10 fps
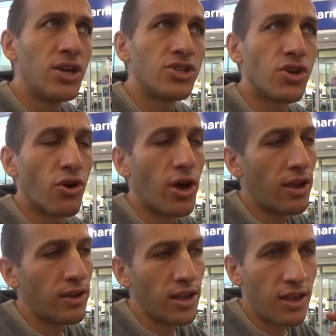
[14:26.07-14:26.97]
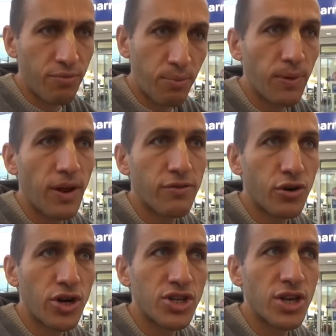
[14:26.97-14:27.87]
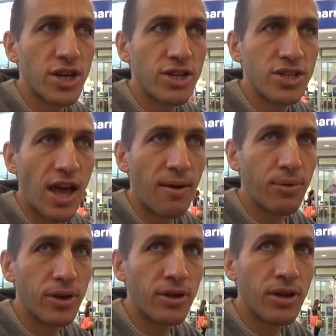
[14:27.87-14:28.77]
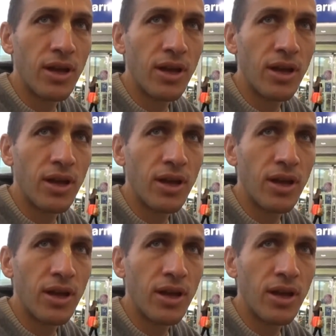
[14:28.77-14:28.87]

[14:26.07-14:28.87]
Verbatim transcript: So if Krishna is happy,